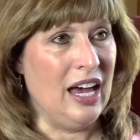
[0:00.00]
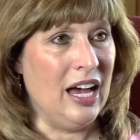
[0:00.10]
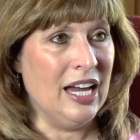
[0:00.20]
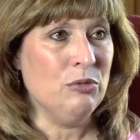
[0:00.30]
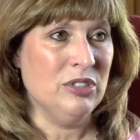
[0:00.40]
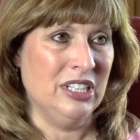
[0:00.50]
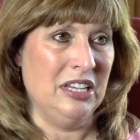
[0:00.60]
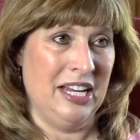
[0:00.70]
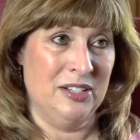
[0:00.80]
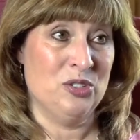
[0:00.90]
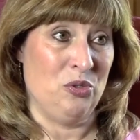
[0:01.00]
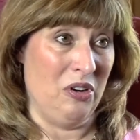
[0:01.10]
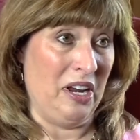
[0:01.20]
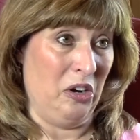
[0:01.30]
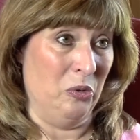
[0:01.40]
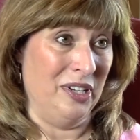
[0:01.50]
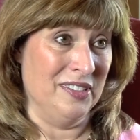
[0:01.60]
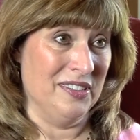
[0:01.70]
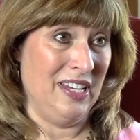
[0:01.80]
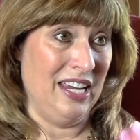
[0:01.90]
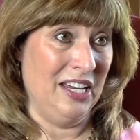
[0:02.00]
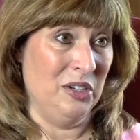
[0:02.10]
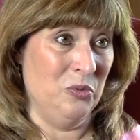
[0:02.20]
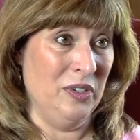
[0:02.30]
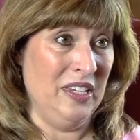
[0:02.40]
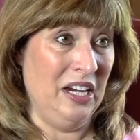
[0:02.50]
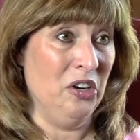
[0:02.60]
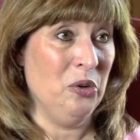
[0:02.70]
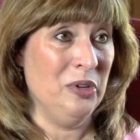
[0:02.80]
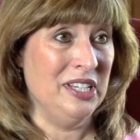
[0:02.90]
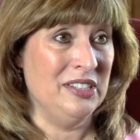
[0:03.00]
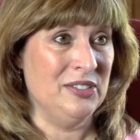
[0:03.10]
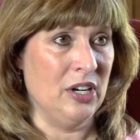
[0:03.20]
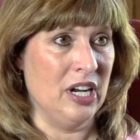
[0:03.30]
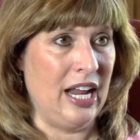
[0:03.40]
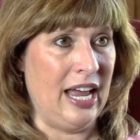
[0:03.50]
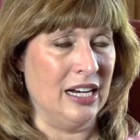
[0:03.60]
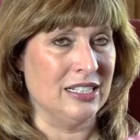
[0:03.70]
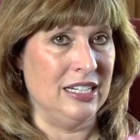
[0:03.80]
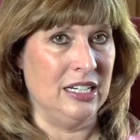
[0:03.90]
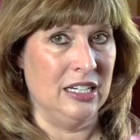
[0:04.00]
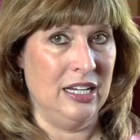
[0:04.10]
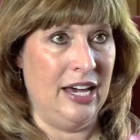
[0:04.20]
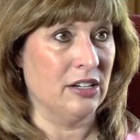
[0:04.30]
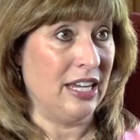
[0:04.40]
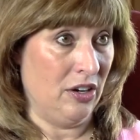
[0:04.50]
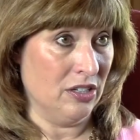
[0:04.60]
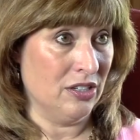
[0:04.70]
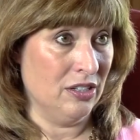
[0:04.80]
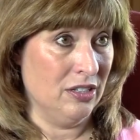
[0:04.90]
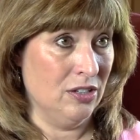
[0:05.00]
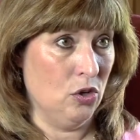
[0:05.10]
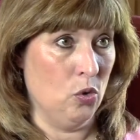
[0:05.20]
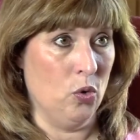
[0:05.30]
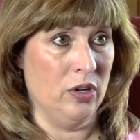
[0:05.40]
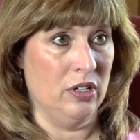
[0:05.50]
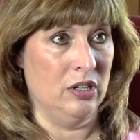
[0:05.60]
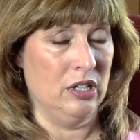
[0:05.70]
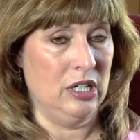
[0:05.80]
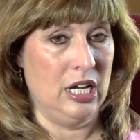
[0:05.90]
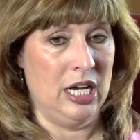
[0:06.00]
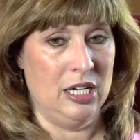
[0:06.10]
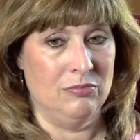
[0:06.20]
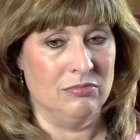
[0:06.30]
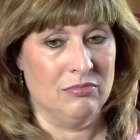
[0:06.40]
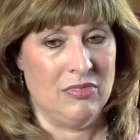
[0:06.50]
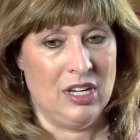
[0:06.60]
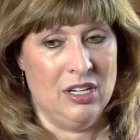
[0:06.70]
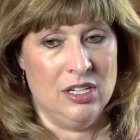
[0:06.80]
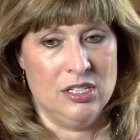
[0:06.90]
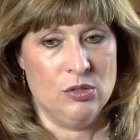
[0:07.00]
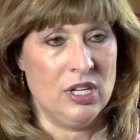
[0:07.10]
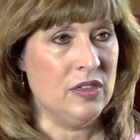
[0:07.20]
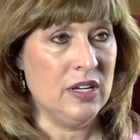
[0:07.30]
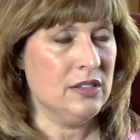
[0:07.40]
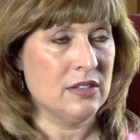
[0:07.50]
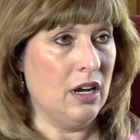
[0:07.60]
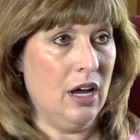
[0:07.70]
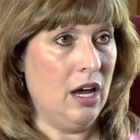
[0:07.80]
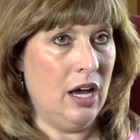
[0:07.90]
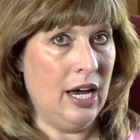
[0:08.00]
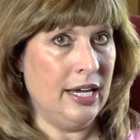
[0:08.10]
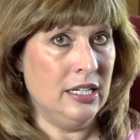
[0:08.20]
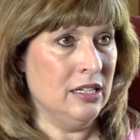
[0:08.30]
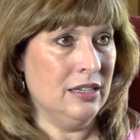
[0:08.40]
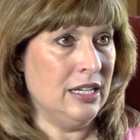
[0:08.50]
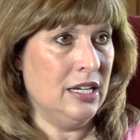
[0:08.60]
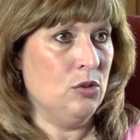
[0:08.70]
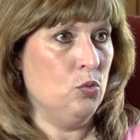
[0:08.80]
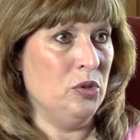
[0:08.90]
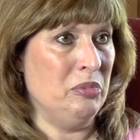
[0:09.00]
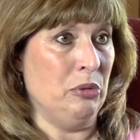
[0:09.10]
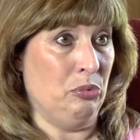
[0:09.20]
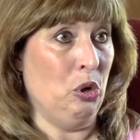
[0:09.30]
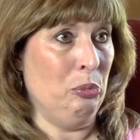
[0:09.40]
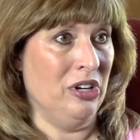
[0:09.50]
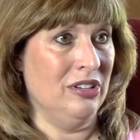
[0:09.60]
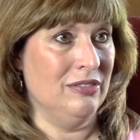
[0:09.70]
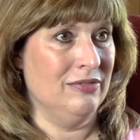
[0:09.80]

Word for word: I really liked strong heroines. And when the heroine started acting out of character or um, doing things that I didn't think would be appropriate